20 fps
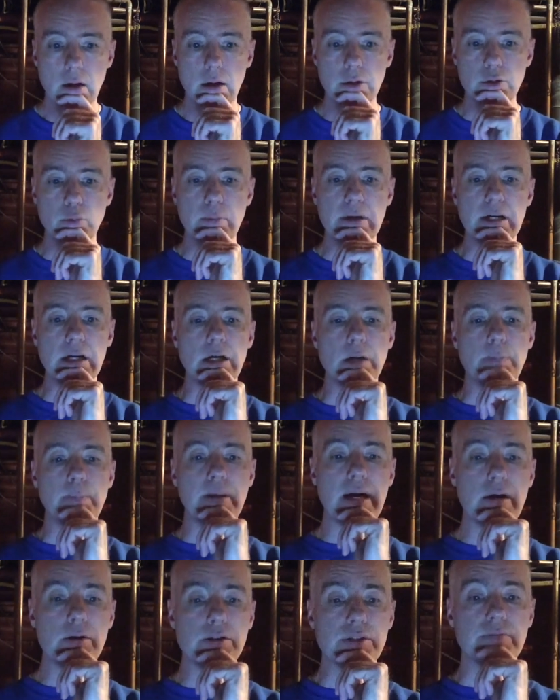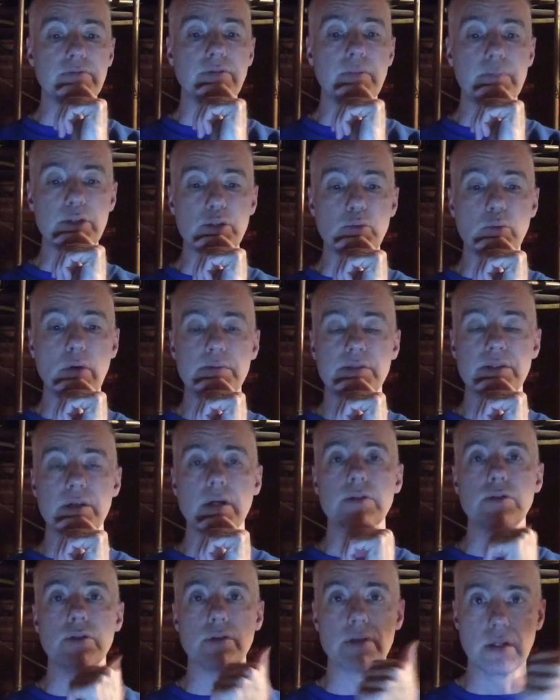You'll make a comparison from this
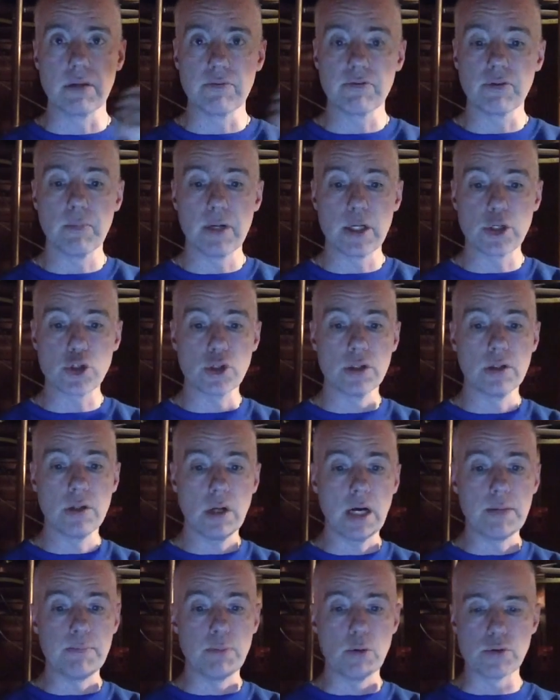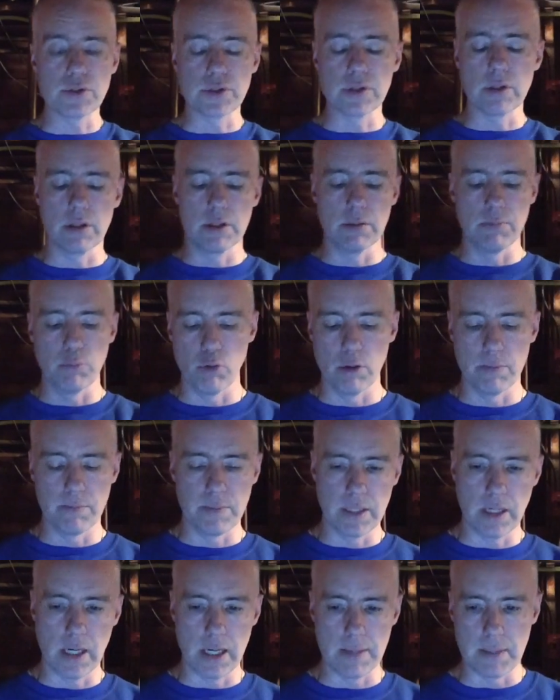website to the information I posted on the board
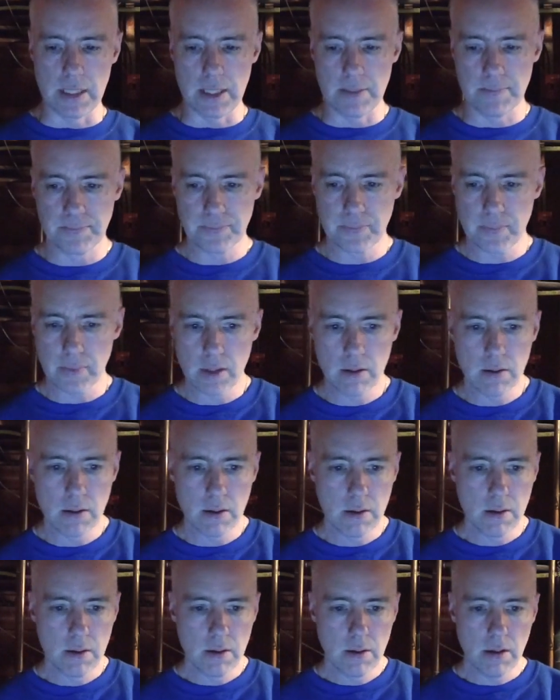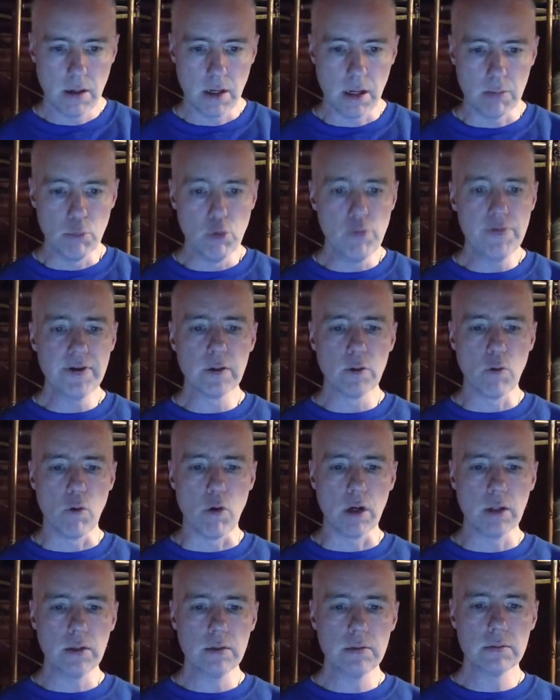behind me. Moving
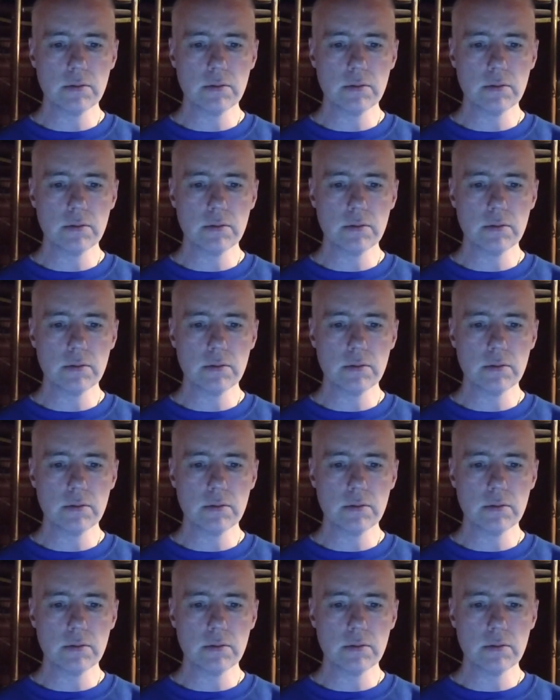along,